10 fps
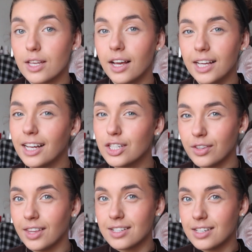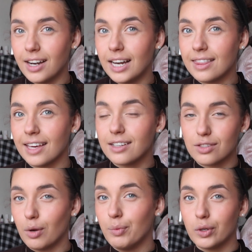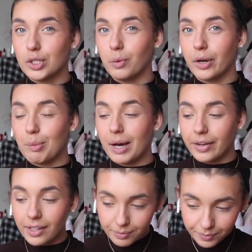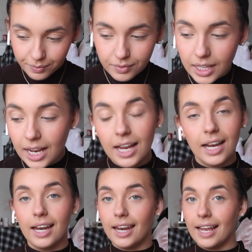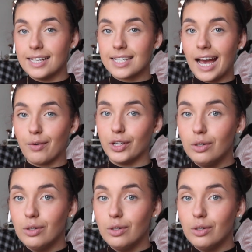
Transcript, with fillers: So luckily I don't think that's done anything, so I'm not too worried about it. Let's carry